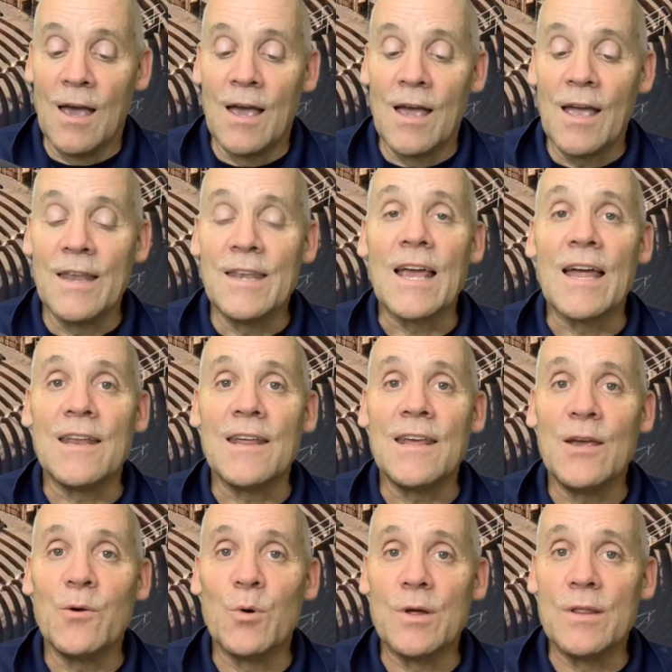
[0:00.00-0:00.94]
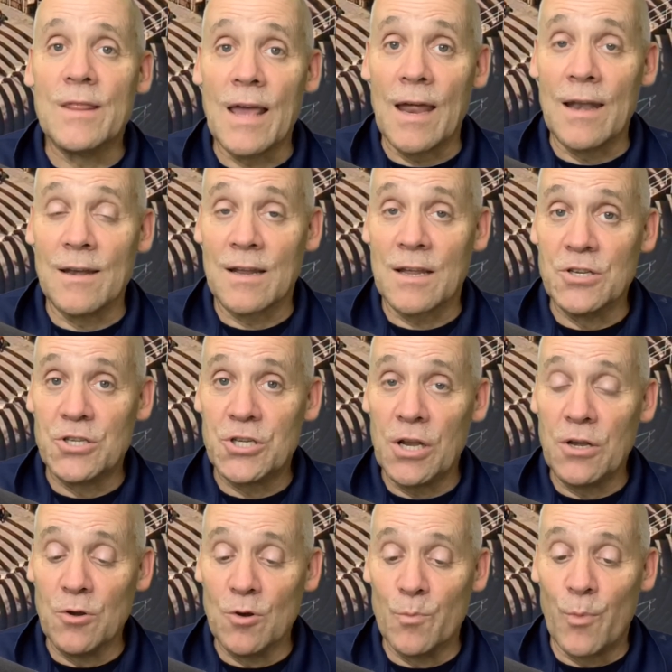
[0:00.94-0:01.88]
And yet he would then
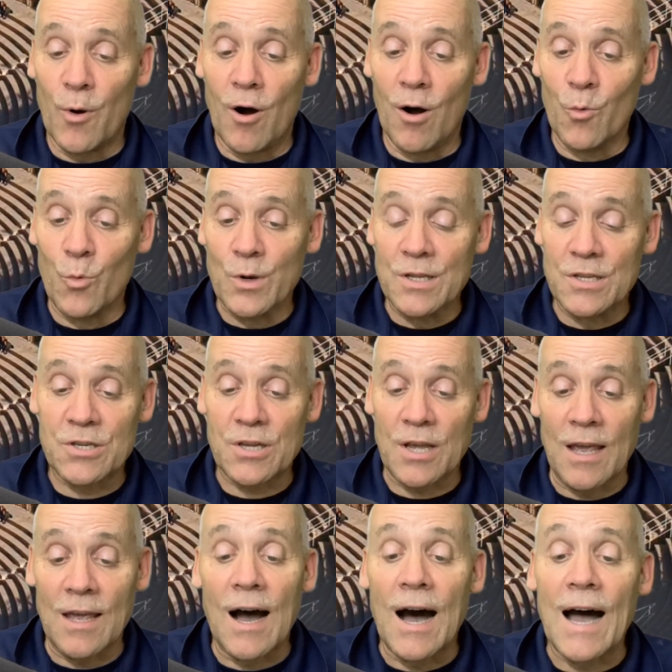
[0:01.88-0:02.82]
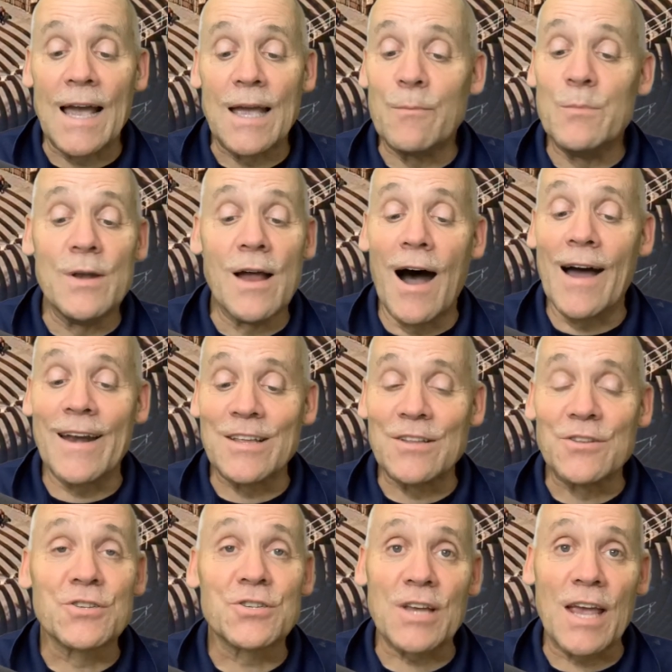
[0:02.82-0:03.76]
continue. Paul would say, "I am not
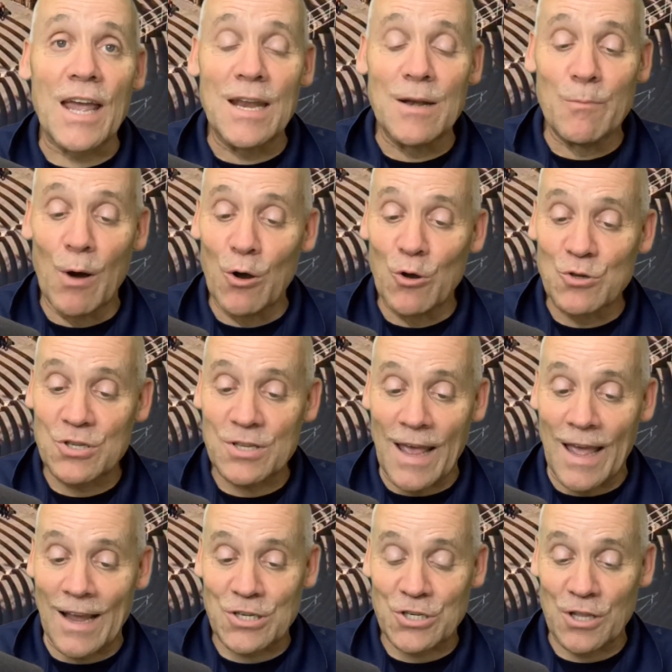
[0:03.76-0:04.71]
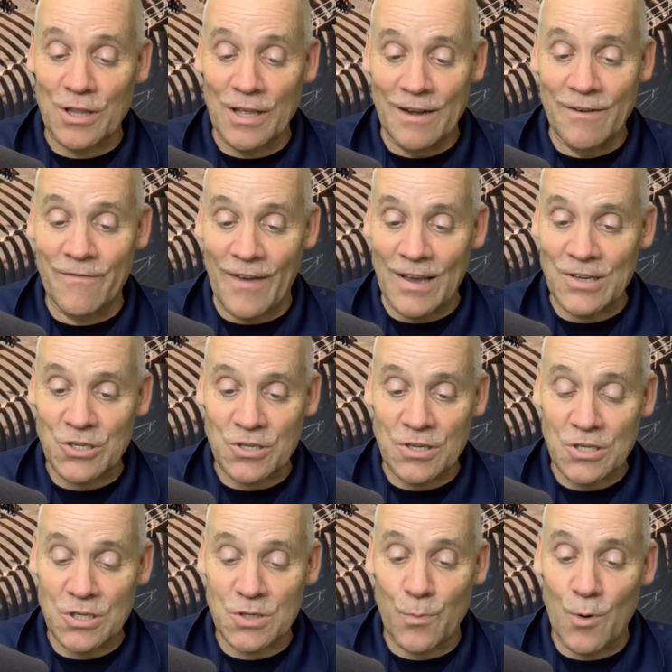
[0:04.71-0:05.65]
insane, most excellent
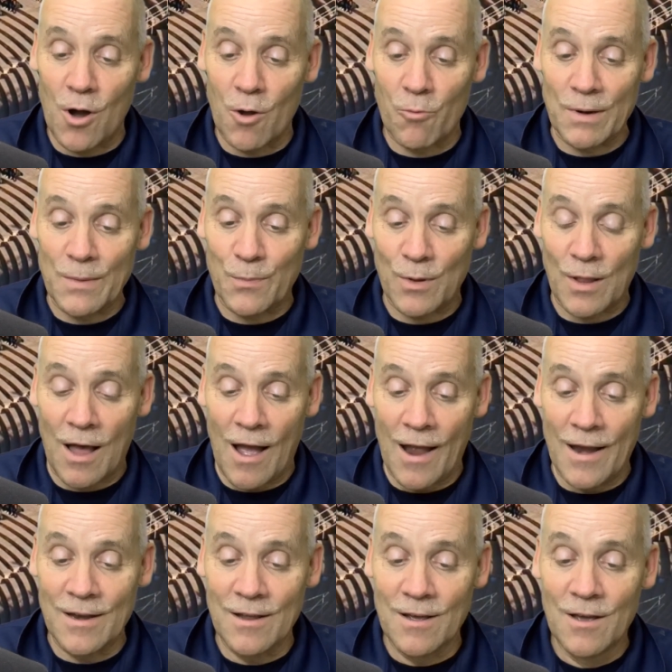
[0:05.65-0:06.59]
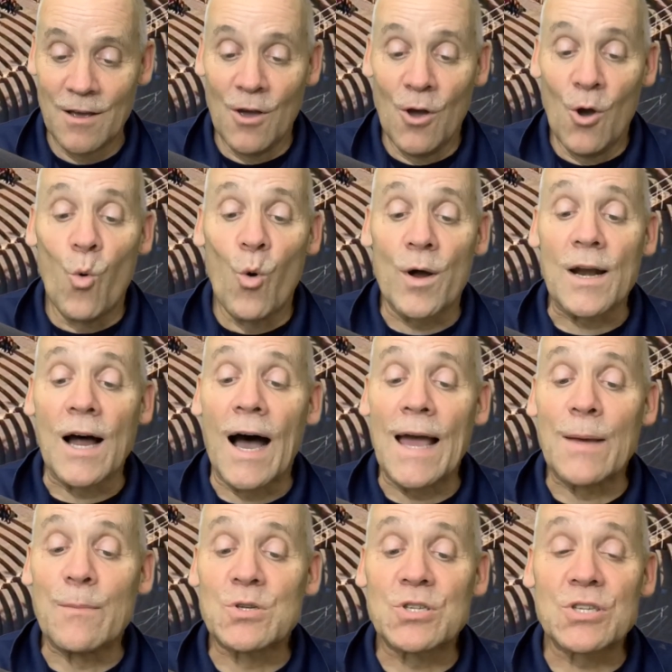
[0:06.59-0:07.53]
Festus," Paul replied. "What I
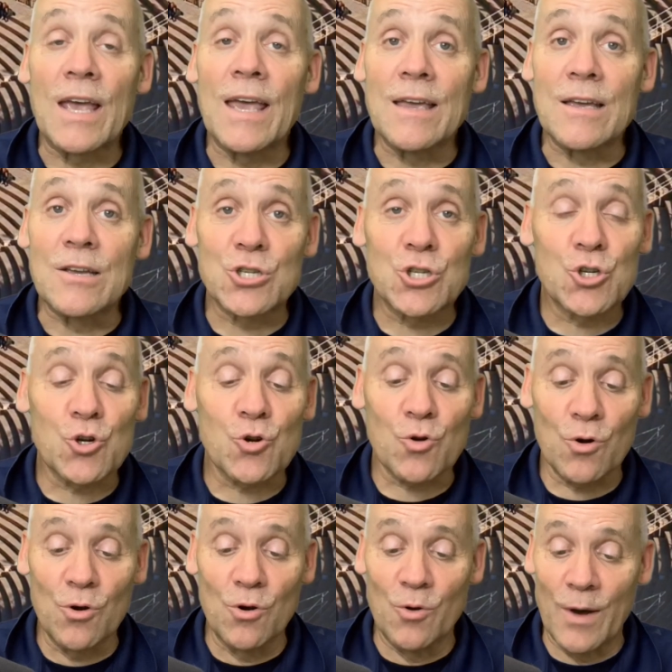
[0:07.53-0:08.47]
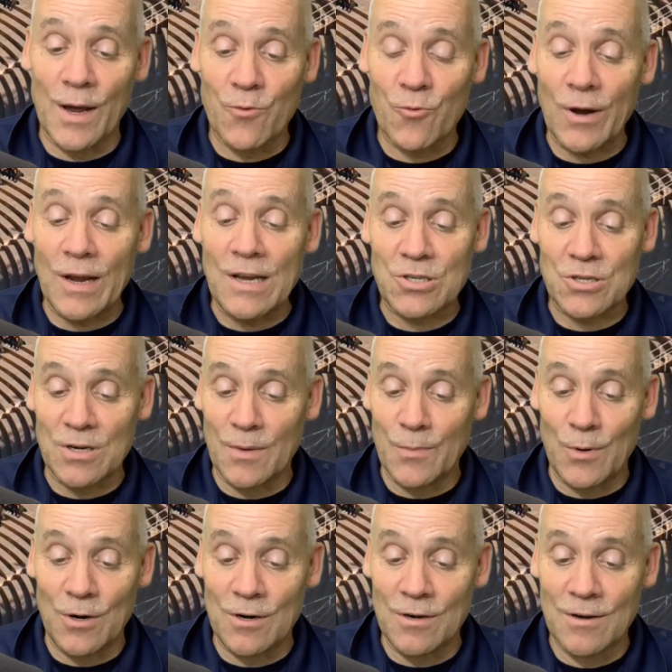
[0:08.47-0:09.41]
am saying is true and
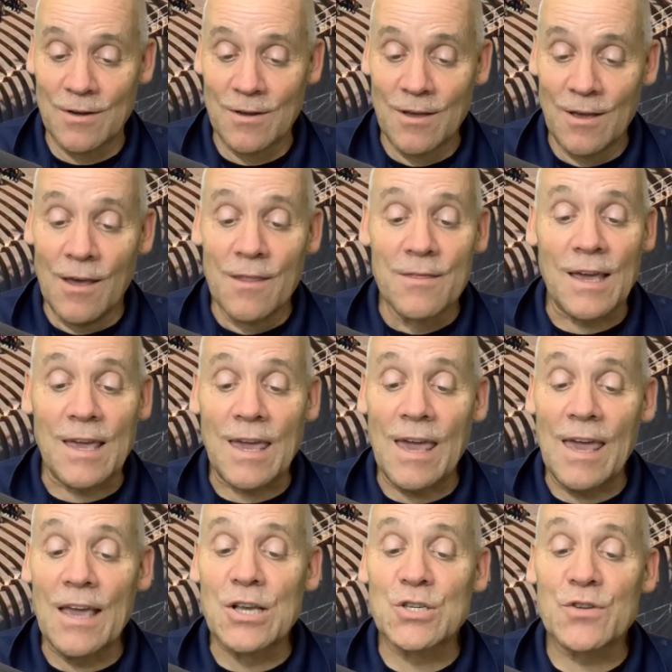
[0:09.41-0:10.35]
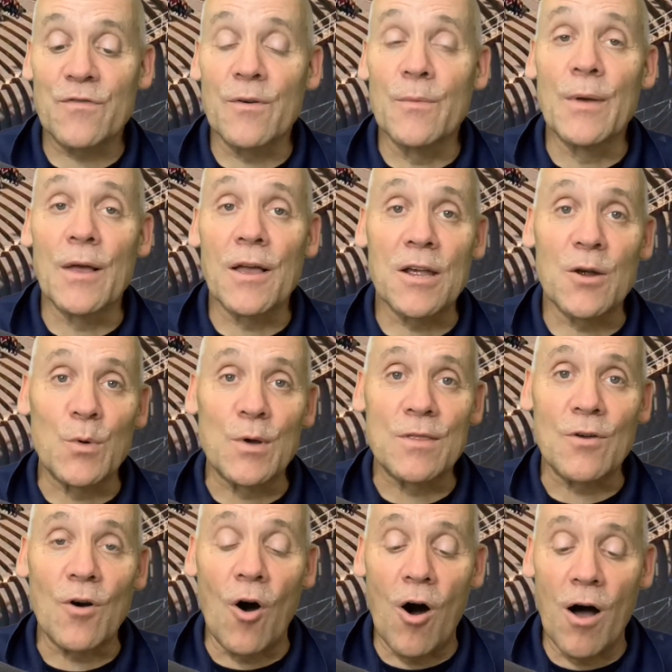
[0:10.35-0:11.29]
reasonable. The king is familiar
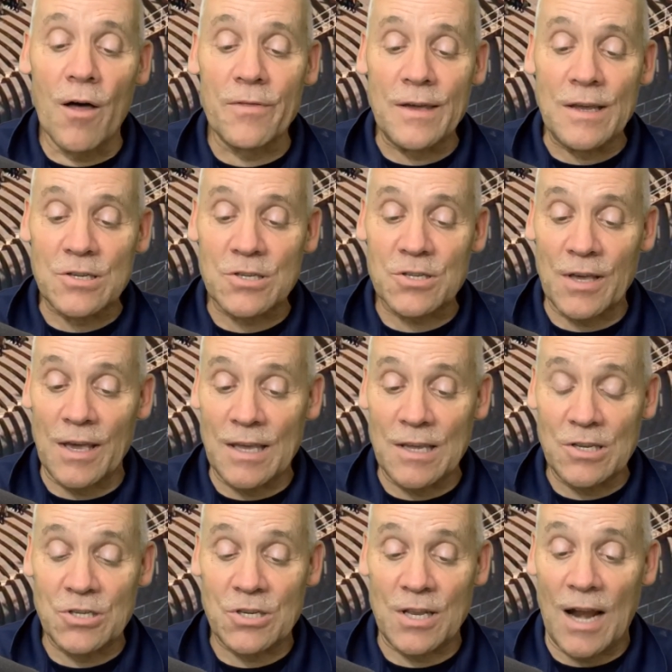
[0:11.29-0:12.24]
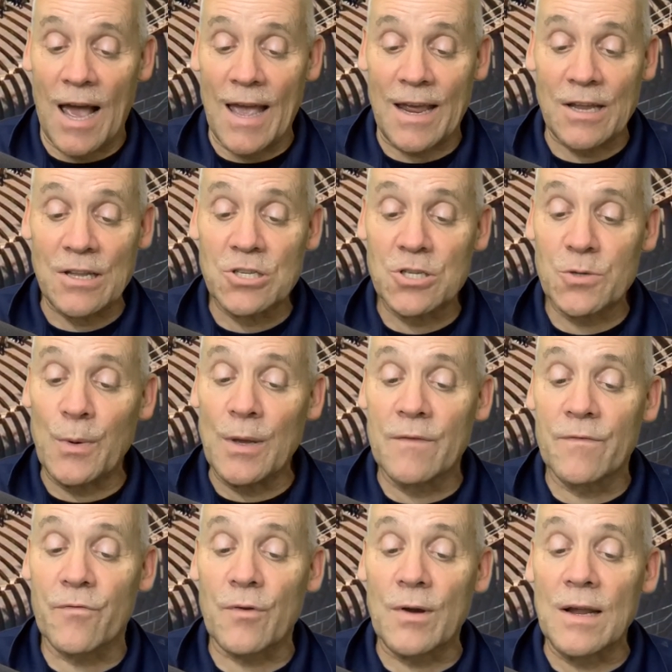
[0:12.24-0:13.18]
with all these things, and I can speak
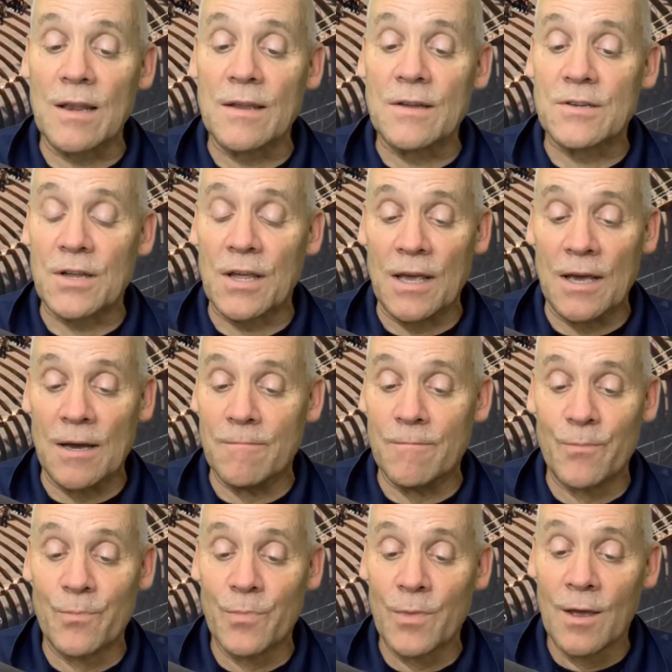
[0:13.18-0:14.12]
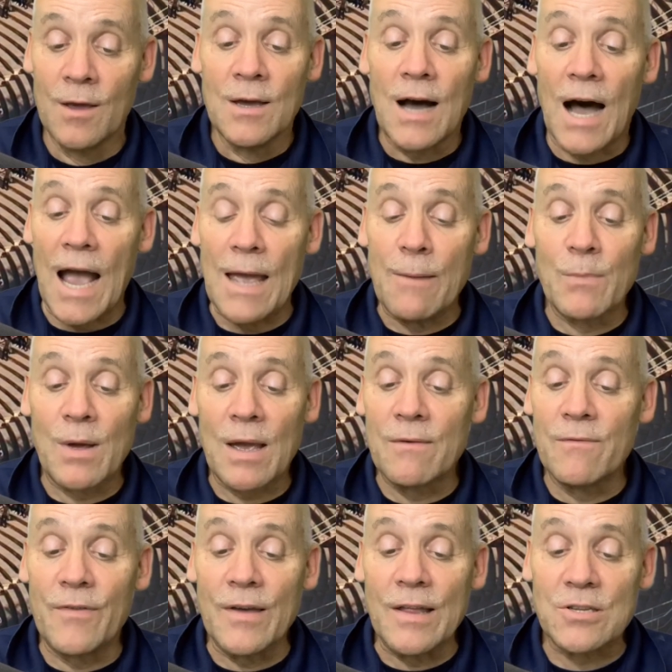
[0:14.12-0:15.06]
freely to him. I am
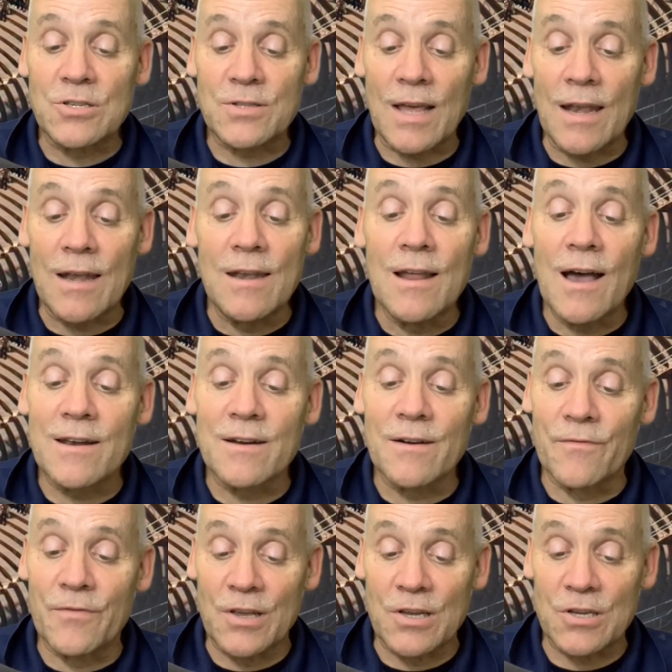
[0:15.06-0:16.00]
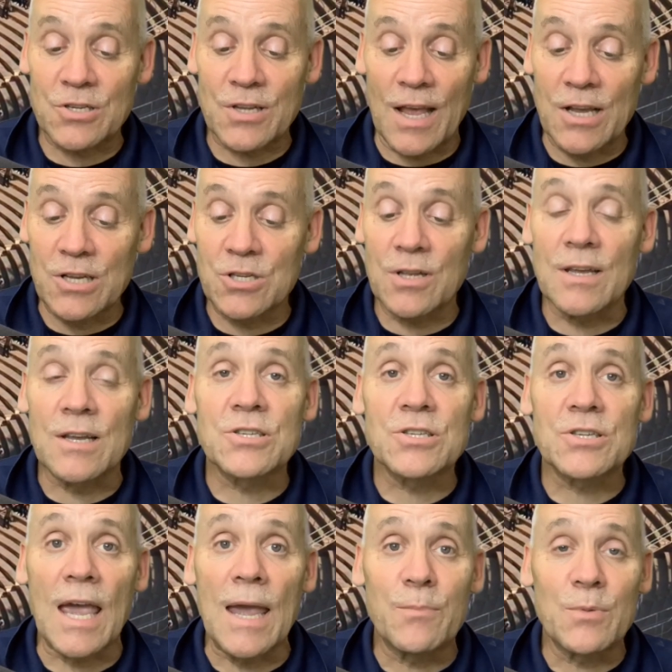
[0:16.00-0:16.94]
convinced that none of this has
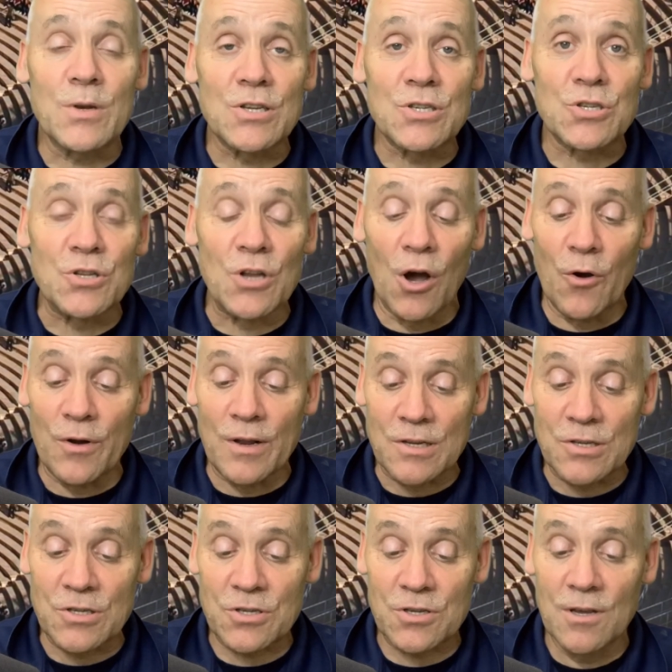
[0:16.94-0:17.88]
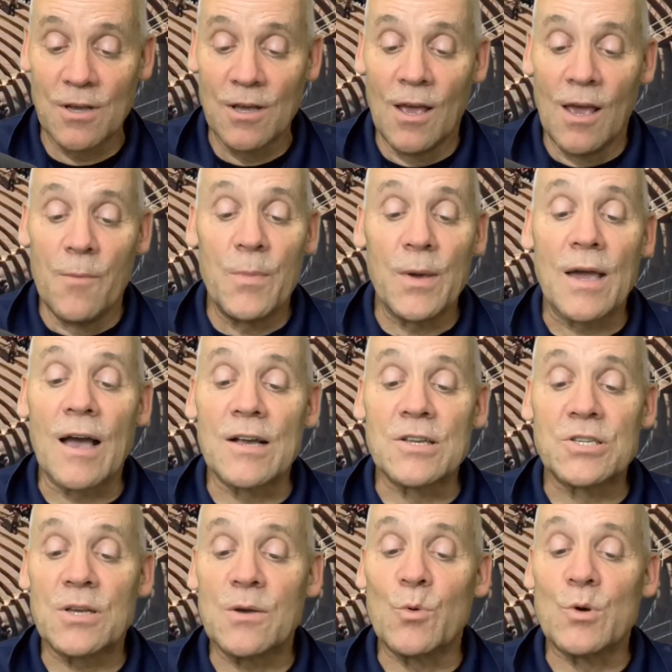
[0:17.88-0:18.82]
escaped his notice,
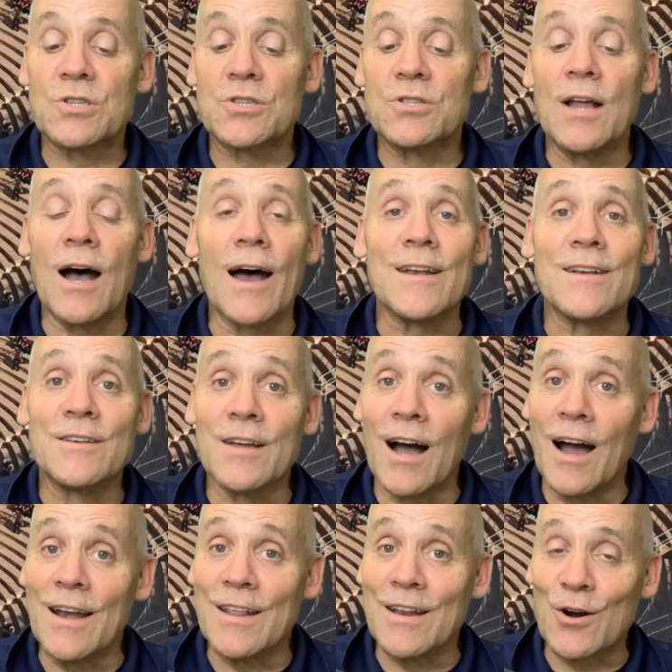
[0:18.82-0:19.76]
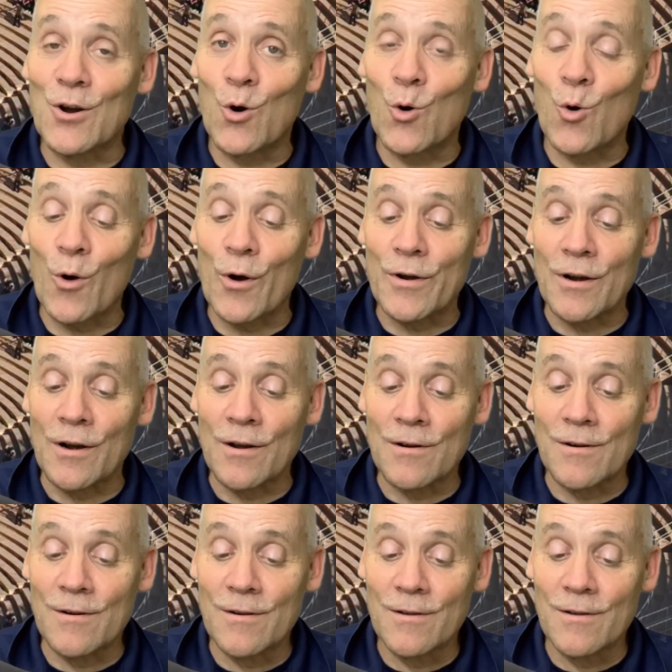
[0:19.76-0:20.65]
because it was not done in a corner.